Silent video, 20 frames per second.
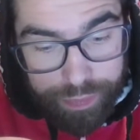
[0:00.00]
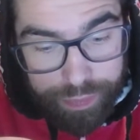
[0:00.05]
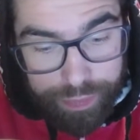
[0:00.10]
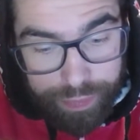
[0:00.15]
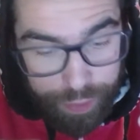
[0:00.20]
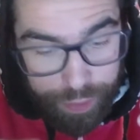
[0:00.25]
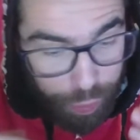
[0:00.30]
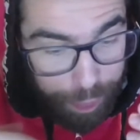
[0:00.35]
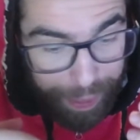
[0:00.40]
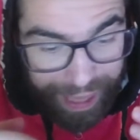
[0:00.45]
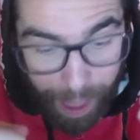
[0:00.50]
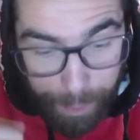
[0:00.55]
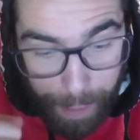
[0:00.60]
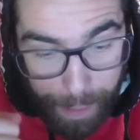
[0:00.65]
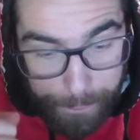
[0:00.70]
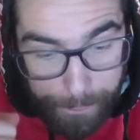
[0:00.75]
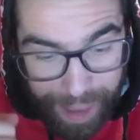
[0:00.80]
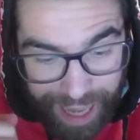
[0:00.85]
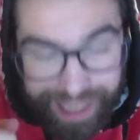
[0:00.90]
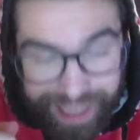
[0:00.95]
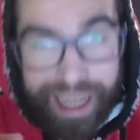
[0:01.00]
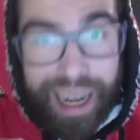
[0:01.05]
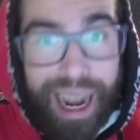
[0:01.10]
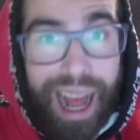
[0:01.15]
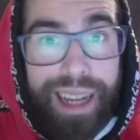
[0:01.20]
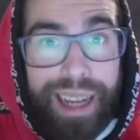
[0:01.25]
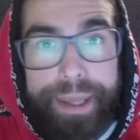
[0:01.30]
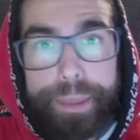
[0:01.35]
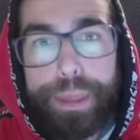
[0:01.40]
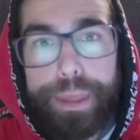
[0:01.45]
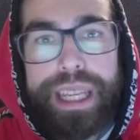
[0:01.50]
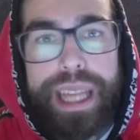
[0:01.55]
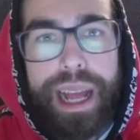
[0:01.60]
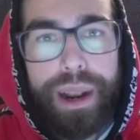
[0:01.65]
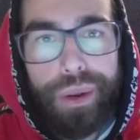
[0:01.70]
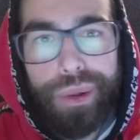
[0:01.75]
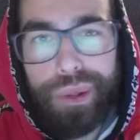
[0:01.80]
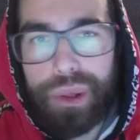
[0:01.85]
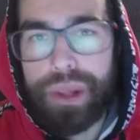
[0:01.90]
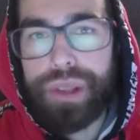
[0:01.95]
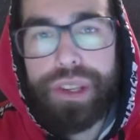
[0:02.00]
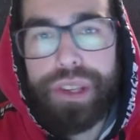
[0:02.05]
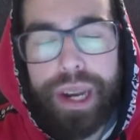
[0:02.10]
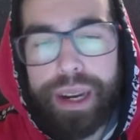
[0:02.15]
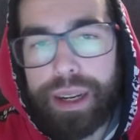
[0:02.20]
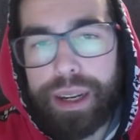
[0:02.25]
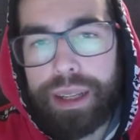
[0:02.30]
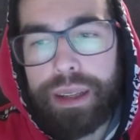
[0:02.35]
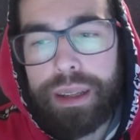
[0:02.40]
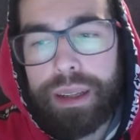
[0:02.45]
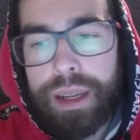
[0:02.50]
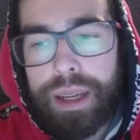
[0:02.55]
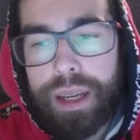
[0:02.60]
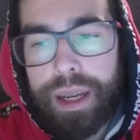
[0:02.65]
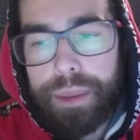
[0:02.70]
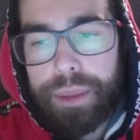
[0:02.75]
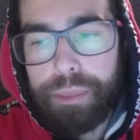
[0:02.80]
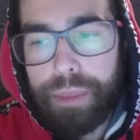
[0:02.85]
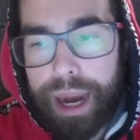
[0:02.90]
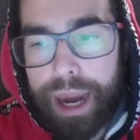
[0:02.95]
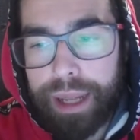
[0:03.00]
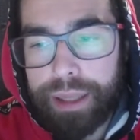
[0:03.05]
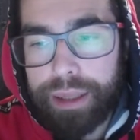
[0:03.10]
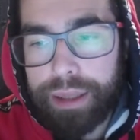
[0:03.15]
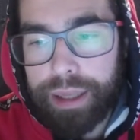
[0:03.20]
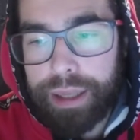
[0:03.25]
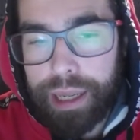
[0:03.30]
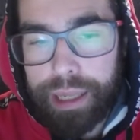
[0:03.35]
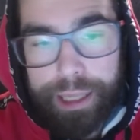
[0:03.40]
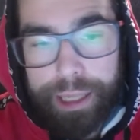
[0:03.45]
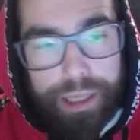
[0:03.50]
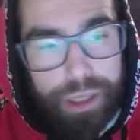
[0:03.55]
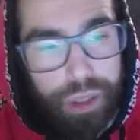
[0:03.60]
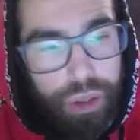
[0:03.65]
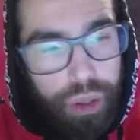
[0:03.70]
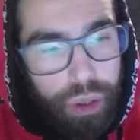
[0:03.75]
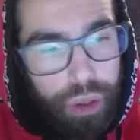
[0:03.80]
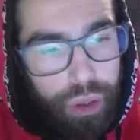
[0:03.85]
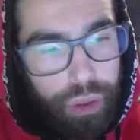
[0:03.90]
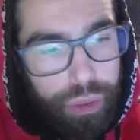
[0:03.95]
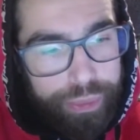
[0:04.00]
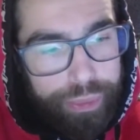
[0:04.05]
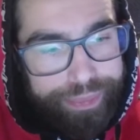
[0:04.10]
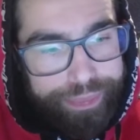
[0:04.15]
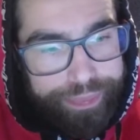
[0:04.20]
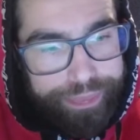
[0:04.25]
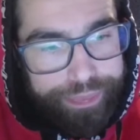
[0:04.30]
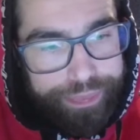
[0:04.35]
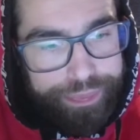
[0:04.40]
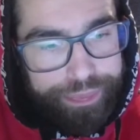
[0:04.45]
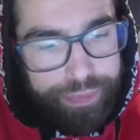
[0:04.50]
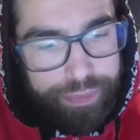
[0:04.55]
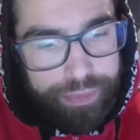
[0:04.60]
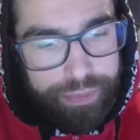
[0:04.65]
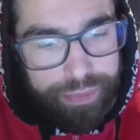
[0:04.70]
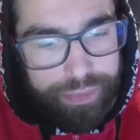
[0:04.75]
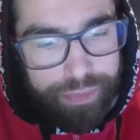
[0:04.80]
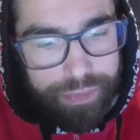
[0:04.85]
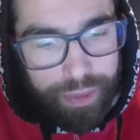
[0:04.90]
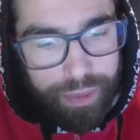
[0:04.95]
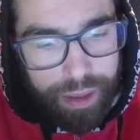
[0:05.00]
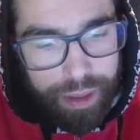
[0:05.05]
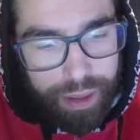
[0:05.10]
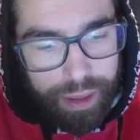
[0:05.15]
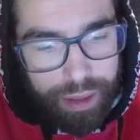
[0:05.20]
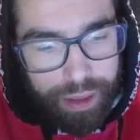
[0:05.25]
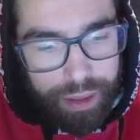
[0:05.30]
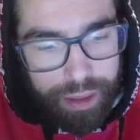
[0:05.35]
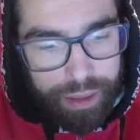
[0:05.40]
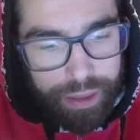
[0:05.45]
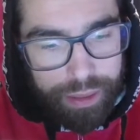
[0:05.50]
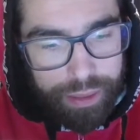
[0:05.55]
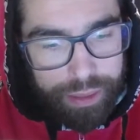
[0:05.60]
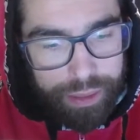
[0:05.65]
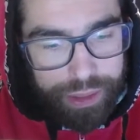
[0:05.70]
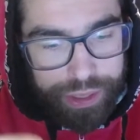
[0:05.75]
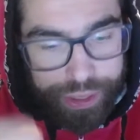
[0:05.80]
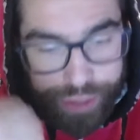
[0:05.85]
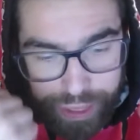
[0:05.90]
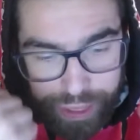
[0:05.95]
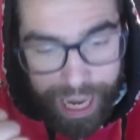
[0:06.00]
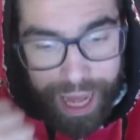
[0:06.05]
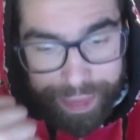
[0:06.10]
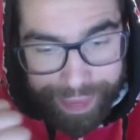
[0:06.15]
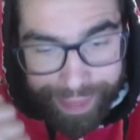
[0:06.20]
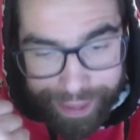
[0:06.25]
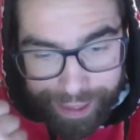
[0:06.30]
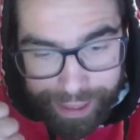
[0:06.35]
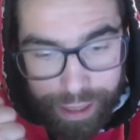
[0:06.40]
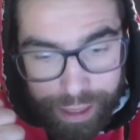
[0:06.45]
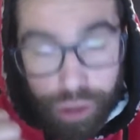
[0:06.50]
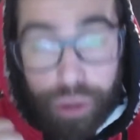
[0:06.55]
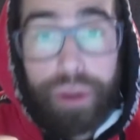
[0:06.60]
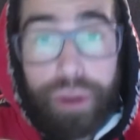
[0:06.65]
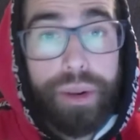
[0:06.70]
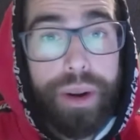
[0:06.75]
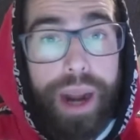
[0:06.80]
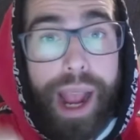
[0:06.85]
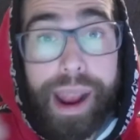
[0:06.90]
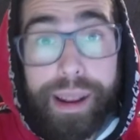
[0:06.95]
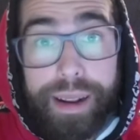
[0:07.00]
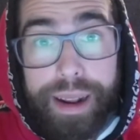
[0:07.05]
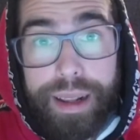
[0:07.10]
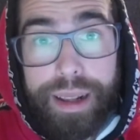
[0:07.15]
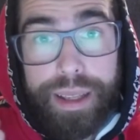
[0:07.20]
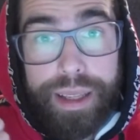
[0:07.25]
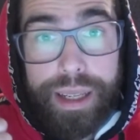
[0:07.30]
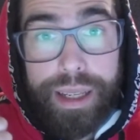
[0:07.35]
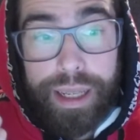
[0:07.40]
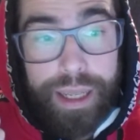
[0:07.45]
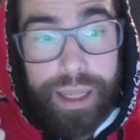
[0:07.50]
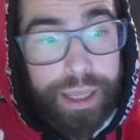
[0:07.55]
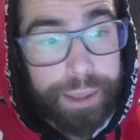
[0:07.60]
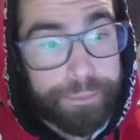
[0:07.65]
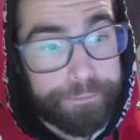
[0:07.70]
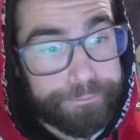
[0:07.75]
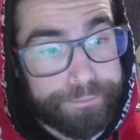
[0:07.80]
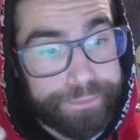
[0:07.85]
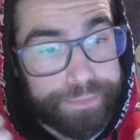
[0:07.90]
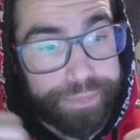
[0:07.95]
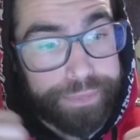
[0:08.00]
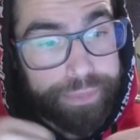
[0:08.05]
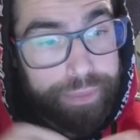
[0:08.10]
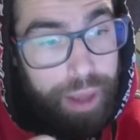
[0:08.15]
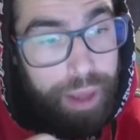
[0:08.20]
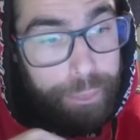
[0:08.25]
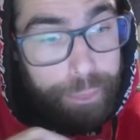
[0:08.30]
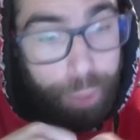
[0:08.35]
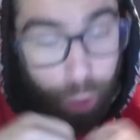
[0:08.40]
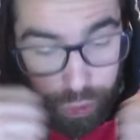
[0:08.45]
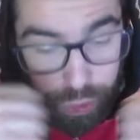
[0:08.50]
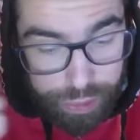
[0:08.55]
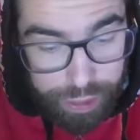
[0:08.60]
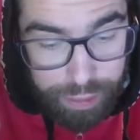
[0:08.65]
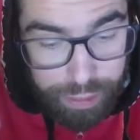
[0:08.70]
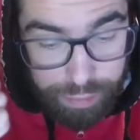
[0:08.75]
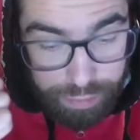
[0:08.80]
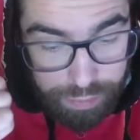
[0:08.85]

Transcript: you become a master alchemist along the journey, but uh, you know, strengthening your energy body